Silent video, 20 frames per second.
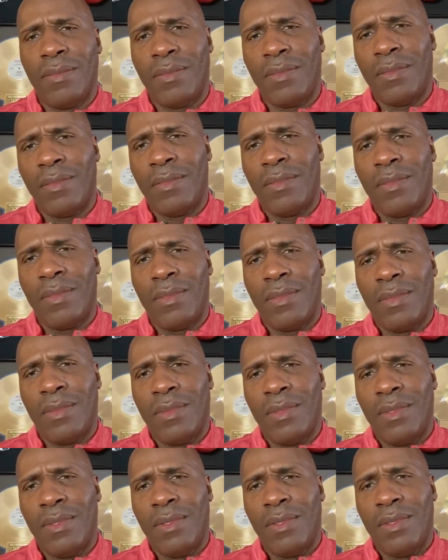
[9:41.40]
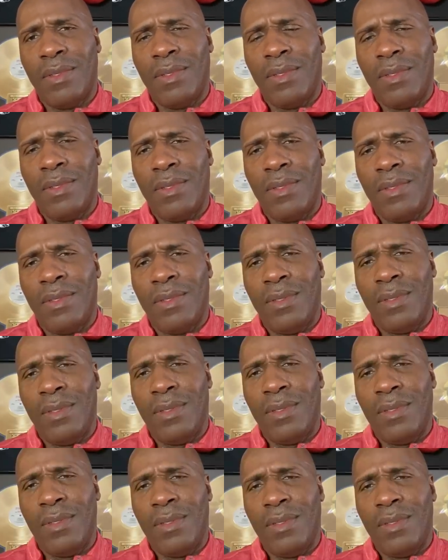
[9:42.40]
(no one is talking)